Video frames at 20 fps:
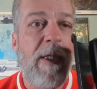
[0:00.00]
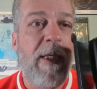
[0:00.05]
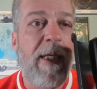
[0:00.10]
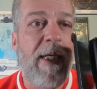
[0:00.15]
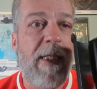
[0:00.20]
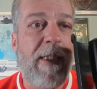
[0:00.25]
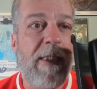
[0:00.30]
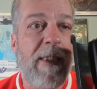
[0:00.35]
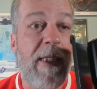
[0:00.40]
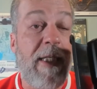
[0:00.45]

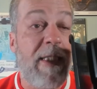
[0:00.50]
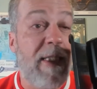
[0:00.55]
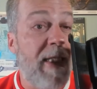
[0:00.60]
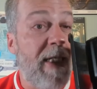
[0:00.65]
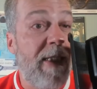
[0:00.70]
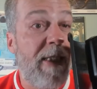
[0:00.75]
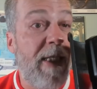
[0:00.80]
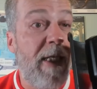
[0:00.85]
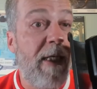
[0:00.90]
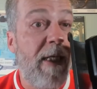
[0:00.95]
It's
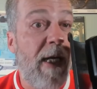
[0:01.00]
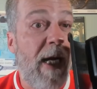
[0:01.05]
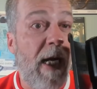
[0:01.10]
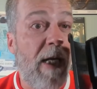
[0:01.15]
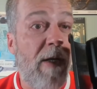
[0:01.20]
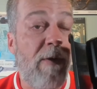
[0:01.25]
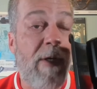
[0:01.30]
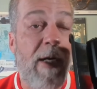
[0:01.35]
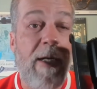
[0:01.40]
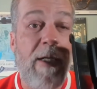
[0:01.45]
easy. I
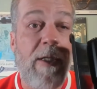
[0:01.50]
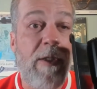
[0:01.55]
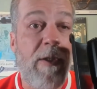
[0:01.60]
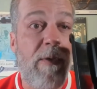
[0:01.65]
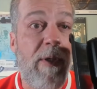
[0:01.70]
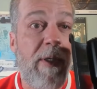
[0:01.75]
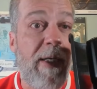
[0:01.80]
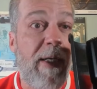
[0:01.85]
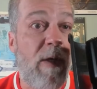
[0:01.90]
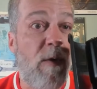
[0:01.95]
learned how to
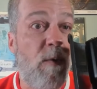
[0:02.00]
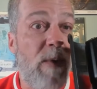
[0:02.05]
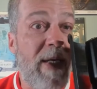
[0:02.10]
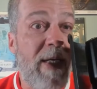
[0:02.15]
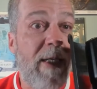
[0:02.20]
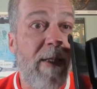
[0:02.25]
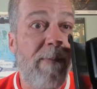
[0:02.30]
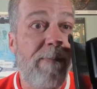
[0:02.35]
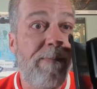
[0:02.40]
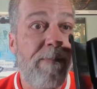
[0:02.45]
do it in a week.